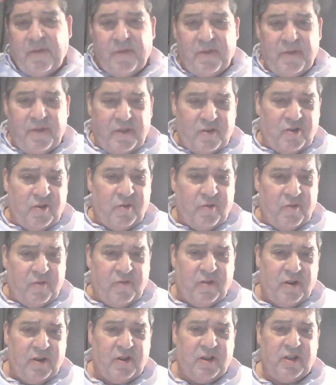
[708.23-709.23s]
This year
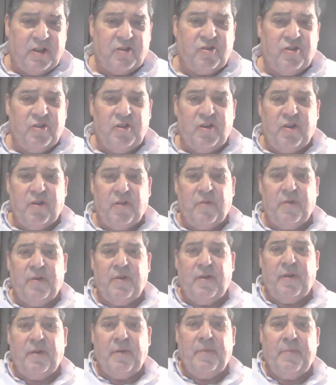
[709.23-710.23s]
is an election year,
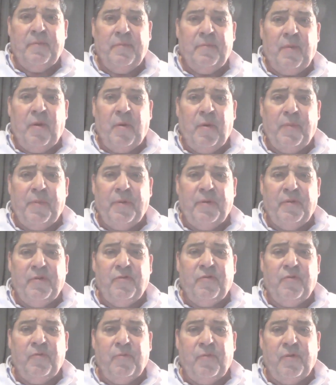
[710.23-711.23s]
and I'm
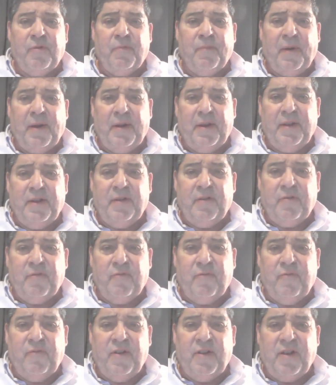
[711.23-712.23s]
hoping with my
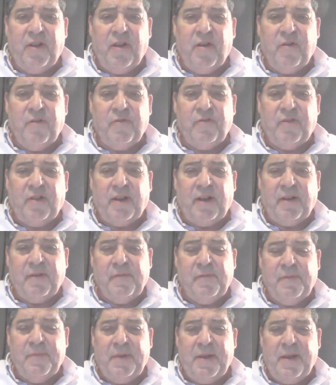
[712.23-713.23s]
videos that I
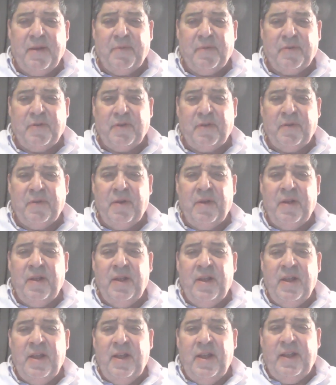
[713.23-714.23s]
will be able to
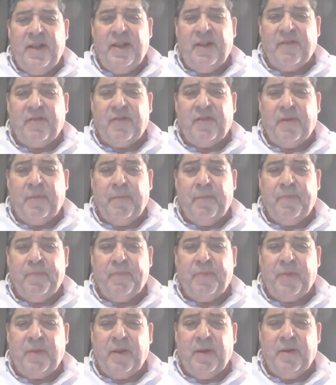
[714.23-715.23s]
get some
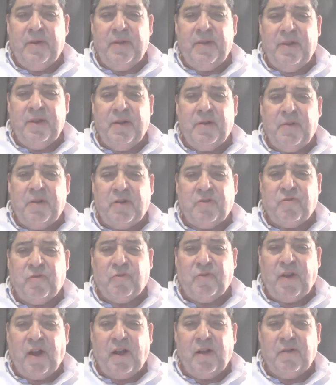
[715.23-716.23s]
intellectual
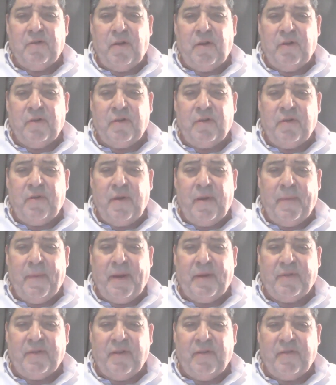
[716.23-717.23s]
dialogue
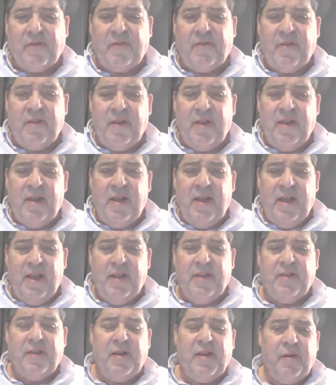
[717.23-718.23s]
about this
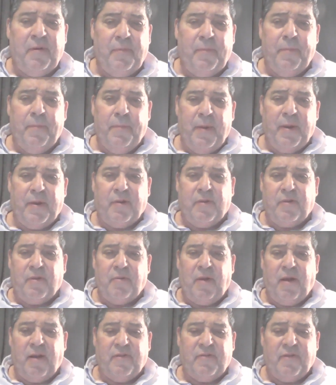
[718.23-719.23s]
and to help better the
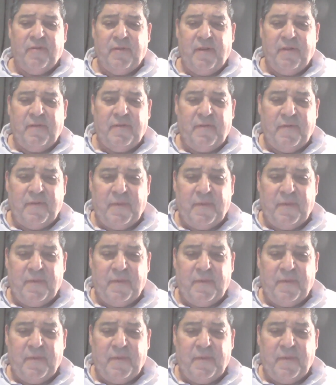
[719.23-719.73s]
lives of Native